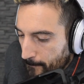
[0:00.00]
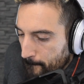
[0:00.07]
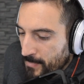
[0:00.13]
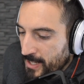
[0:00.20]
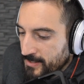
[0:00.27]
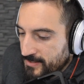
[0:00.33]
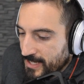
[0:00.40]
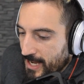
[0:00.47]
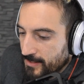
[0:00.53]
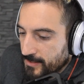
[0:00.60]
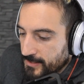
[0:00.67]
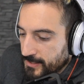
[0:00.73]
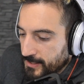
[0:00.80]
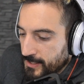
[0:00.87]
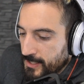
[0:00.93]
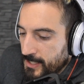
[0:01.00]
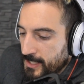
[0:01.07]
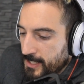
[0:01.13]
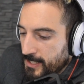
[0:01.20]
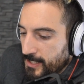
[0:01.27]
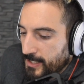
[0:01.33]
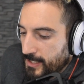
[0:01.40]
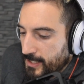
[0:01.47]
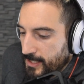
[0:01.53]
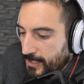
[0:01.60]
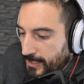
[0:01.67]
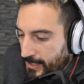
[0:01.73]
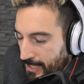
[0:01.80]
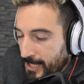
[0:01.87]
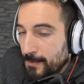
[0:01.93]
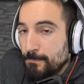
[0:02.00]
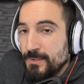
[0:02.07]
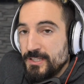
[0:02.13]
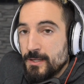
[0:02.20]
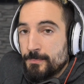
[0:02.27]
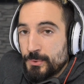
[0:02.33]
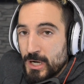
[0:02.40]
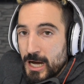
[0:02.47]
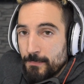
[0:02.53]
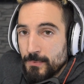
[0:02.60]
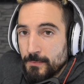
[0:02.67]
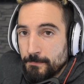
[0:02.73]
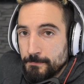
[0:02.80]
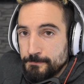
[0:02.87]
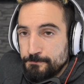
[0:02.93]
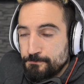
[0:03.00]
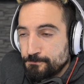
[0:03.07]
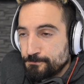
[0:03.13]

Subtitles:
mentality can be a problem.